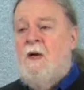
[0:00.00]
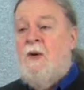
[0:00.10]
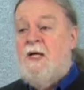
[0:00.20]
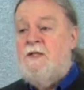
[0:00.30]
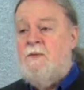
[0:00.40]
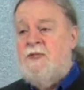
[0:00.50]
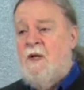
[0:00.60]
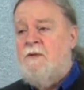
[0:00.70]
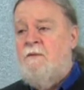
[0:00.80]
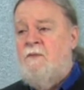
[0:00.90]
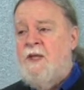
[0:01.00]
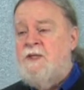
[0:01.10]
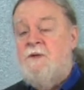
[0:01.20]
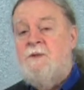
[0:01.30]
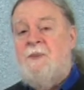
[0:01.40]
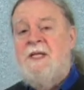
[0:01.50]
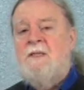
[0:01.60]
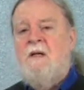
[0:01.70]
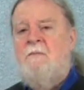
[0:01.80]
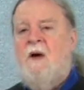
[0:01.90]
as the result of which there's
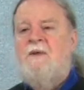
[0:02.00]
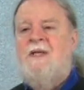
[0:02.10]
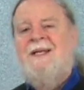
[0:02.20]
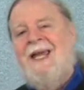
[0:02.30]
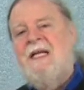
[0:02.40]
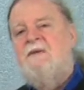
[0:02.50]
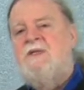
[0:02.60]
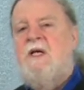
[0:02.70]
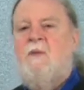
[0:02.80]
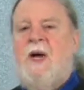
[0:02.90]
peace among the natives in a